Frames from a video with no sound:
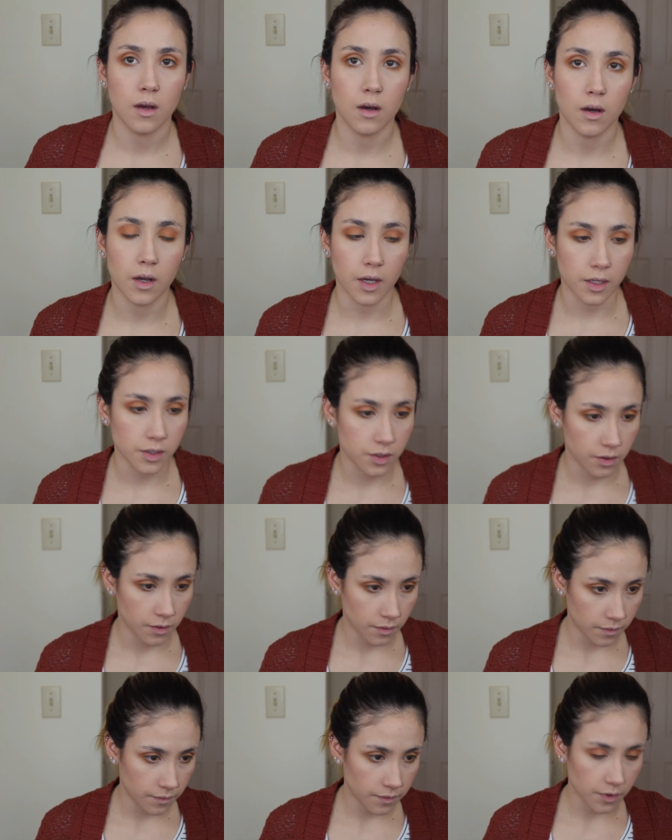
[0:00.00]
Okay,
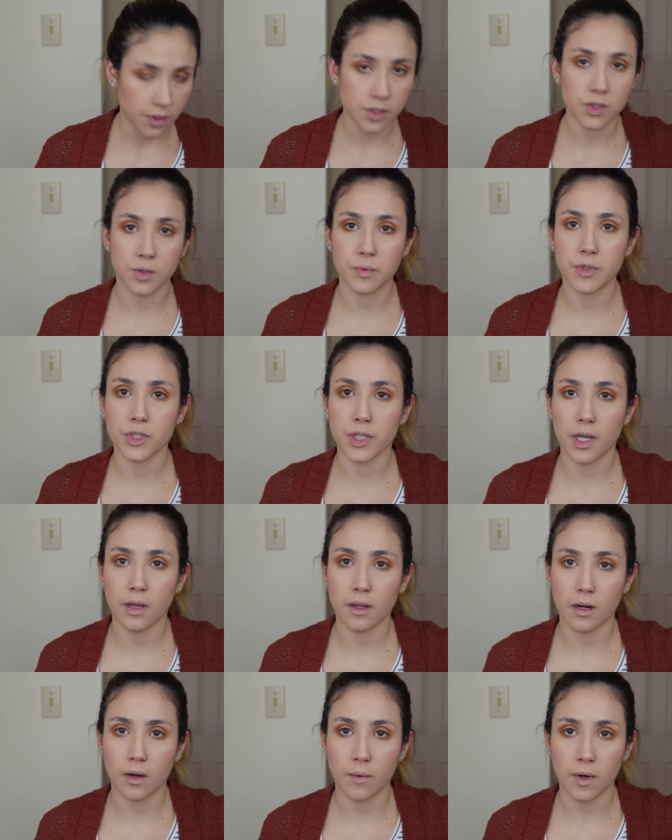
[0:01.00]
so for the shimmer shade
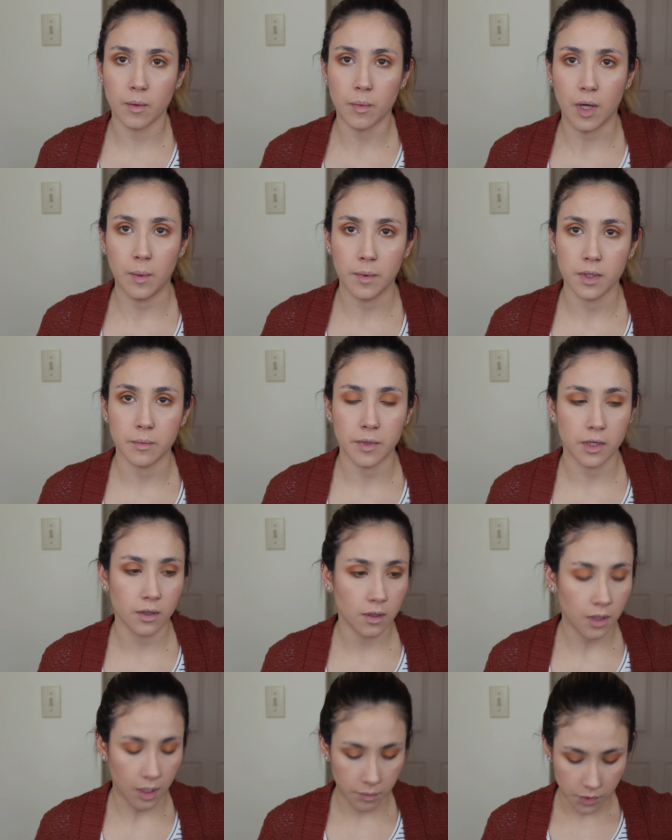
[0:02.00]
that I want to pop in the
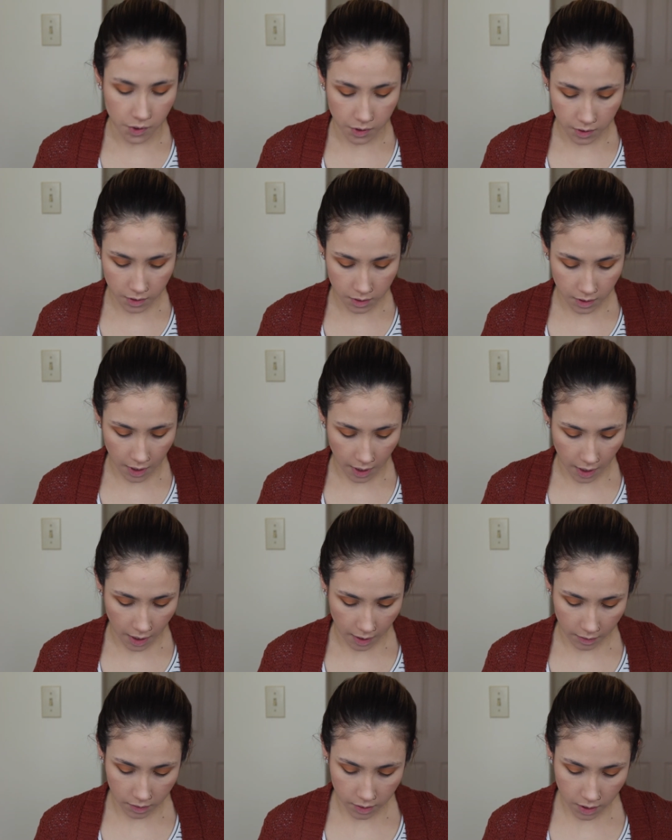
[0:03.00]
middle, I'm just
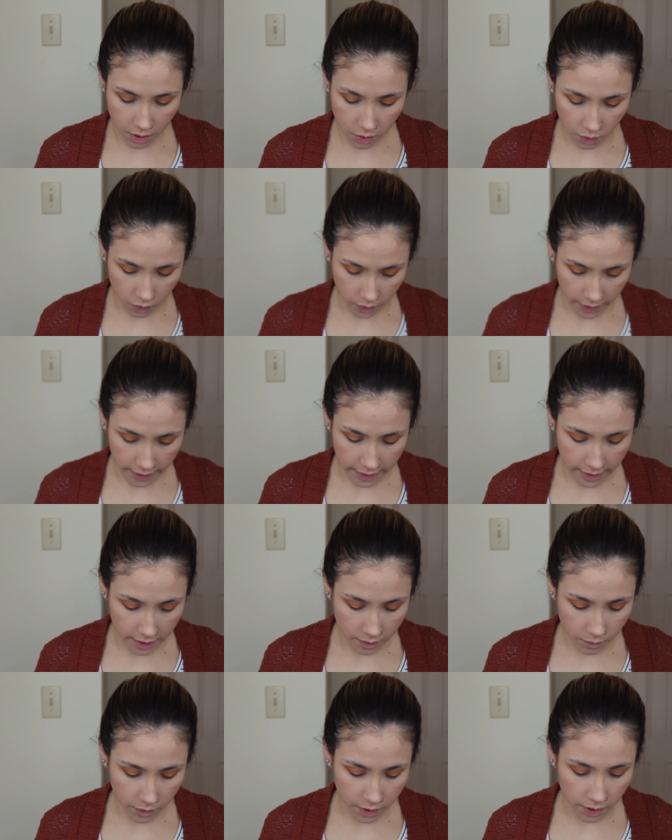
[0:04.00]
gonna go
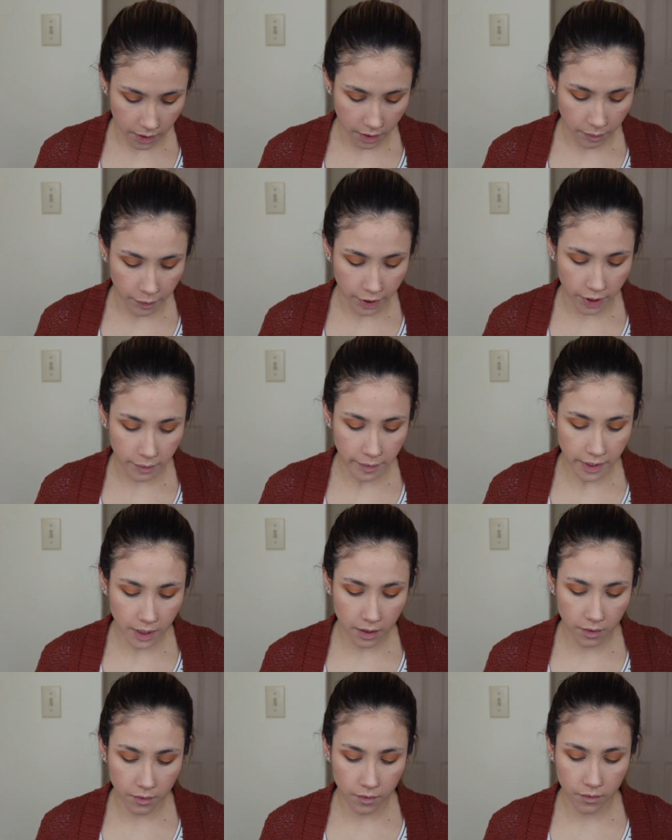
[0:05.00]
in with Pyramid
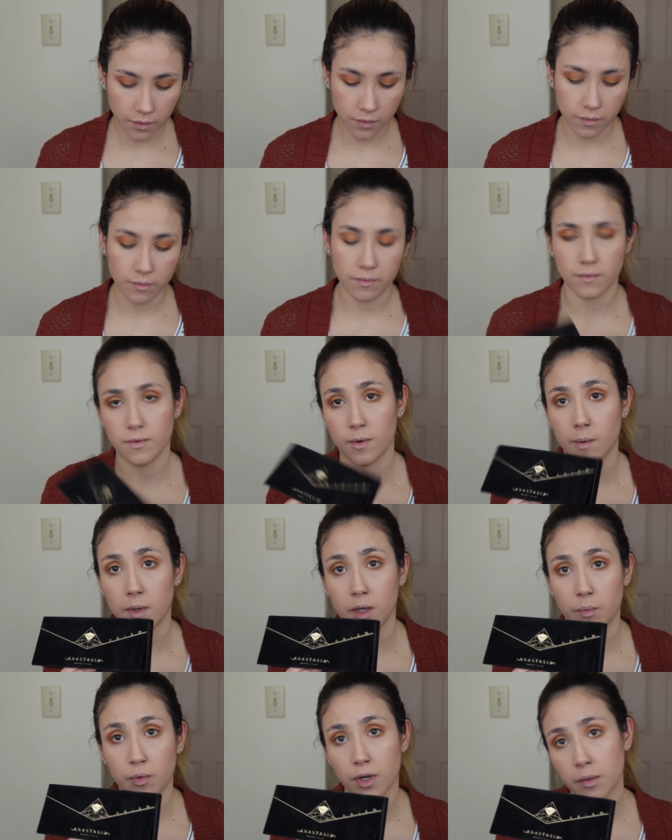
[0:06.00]
from
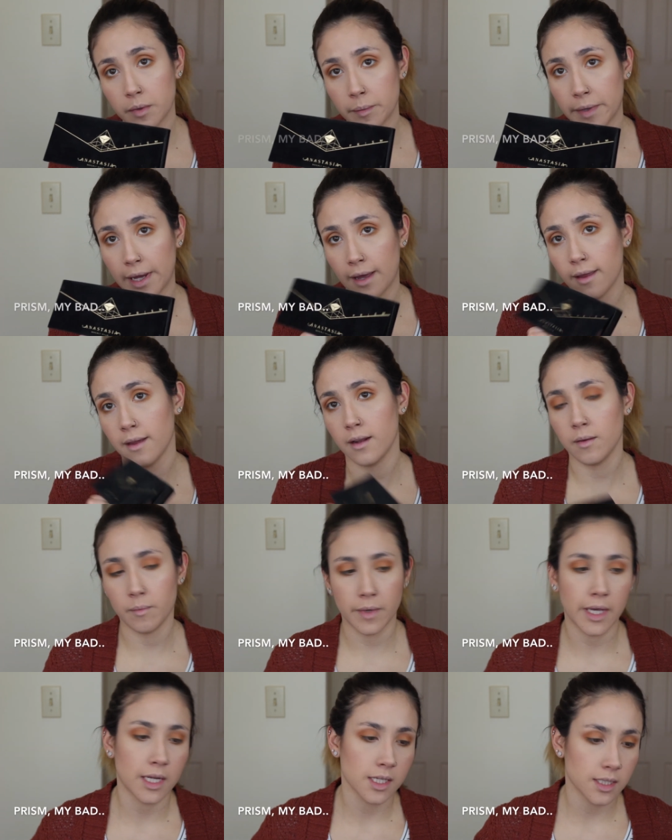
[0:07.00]
the Pyramid palette
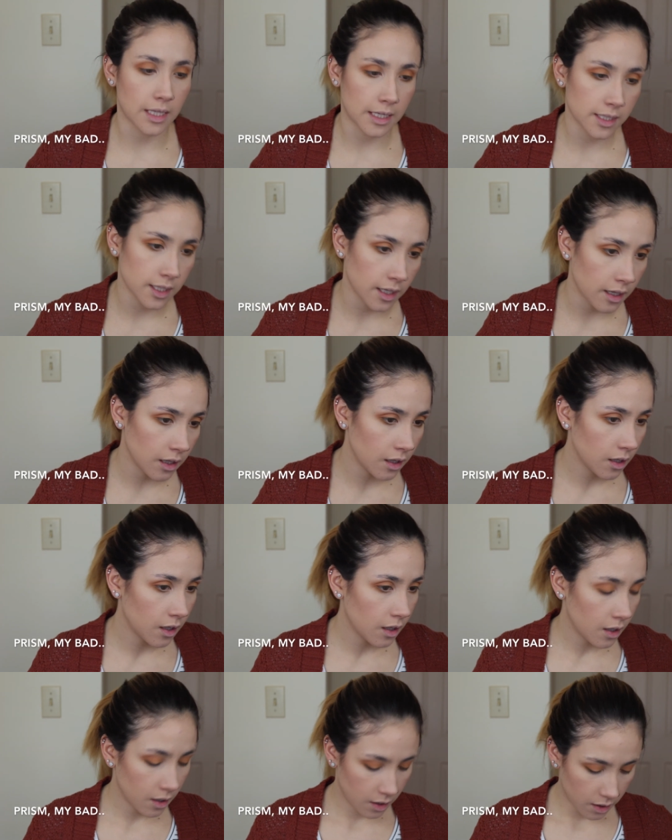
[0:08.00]
by Anastasia.
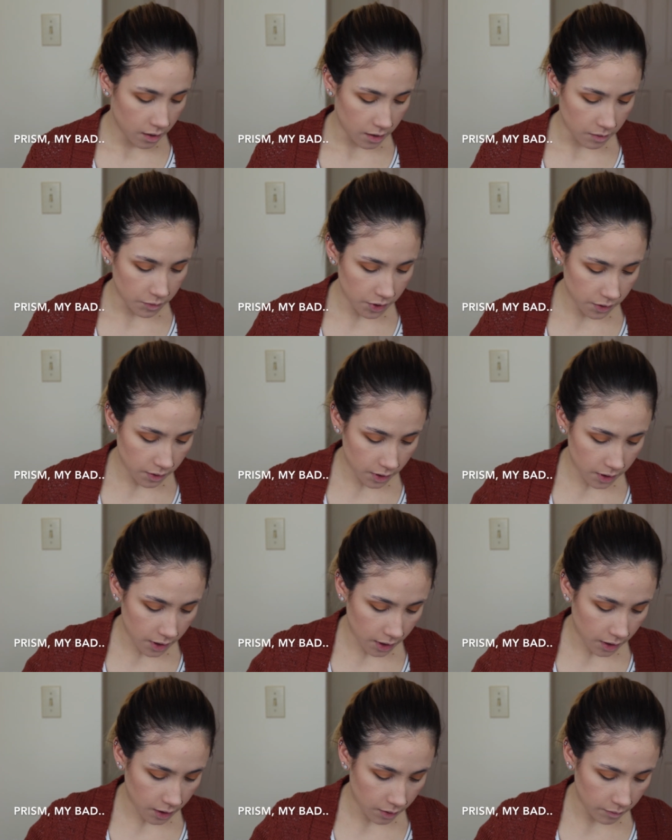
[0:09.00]
And I'm just gonna
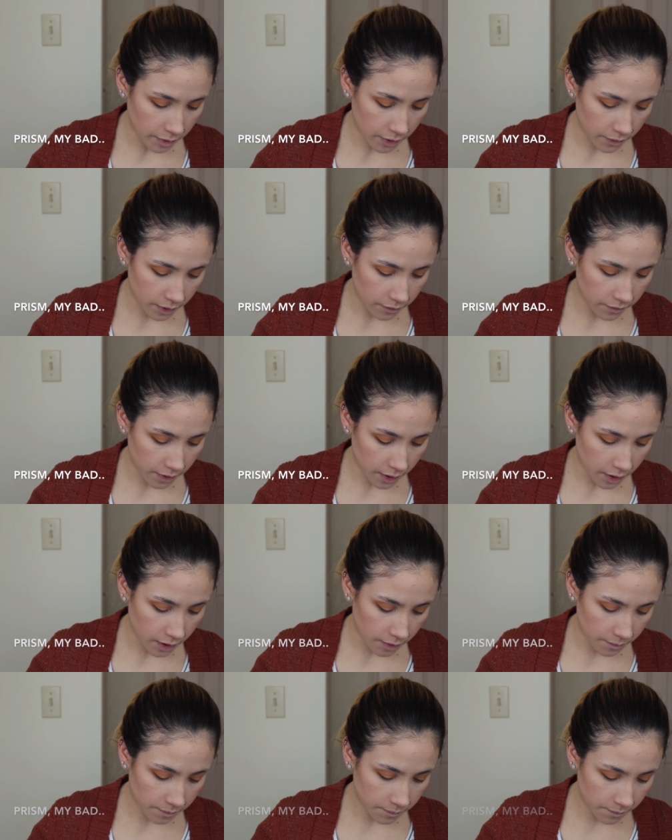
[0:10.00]
take that on my ring
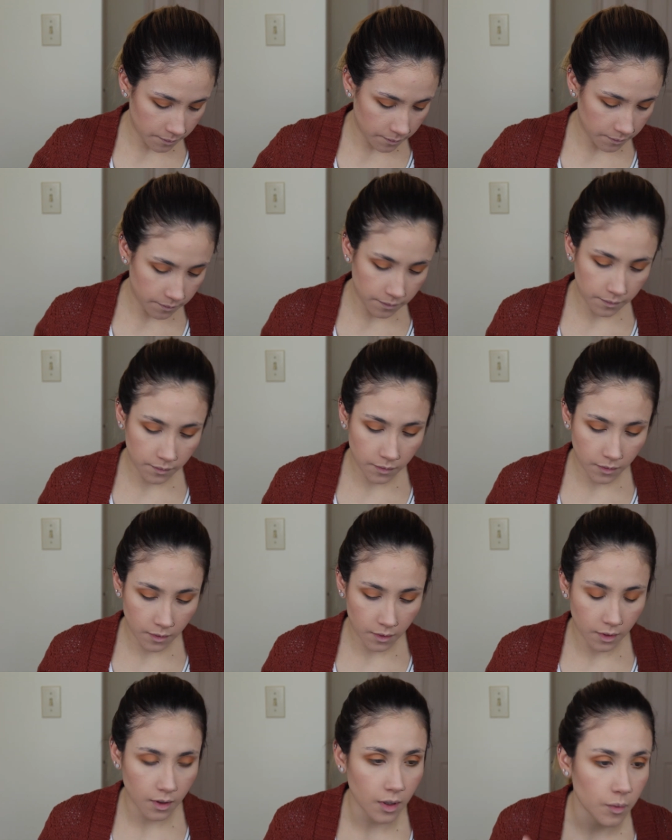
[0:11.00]
finger
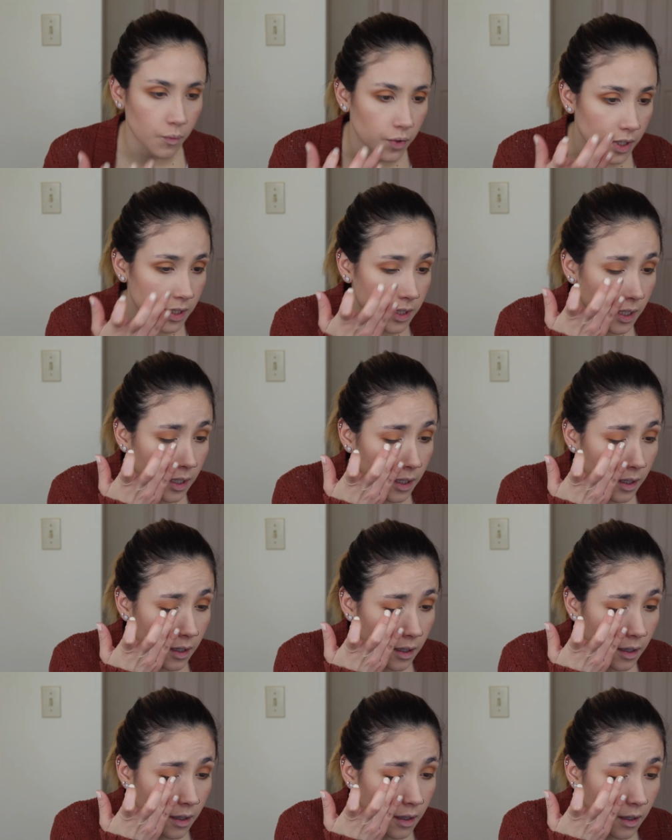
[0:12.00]
and press that in.